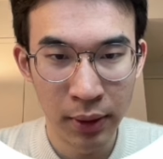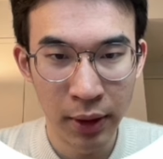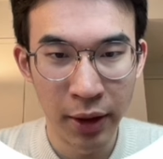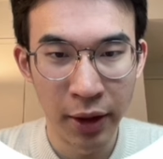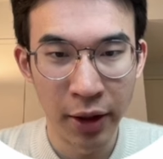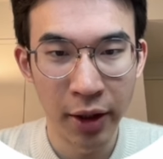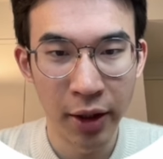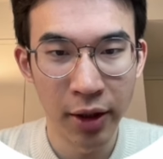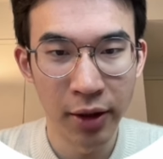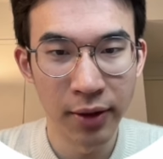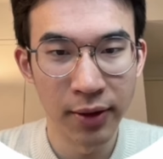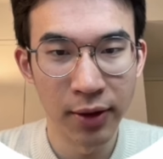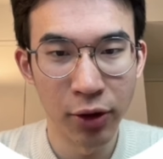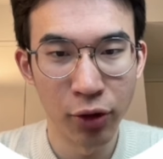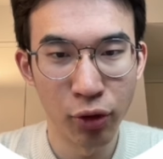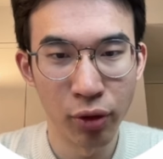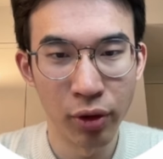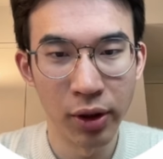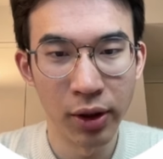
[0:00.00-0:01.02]
And here is the
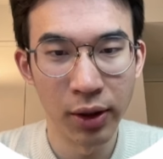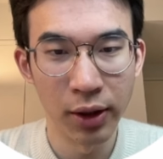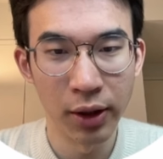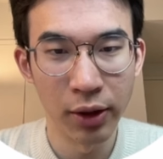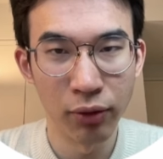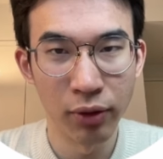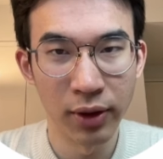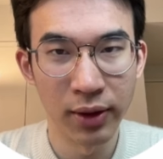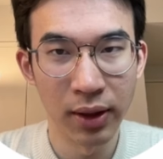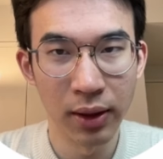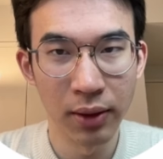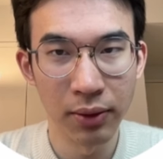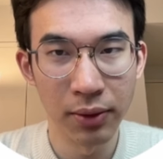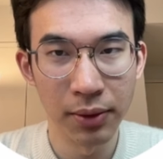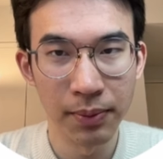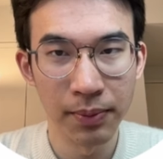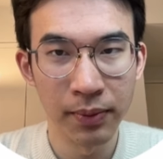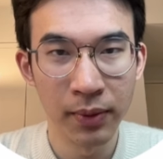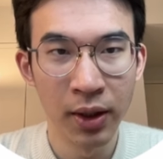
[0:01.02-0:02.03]
training
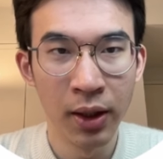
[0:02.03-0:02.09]
result.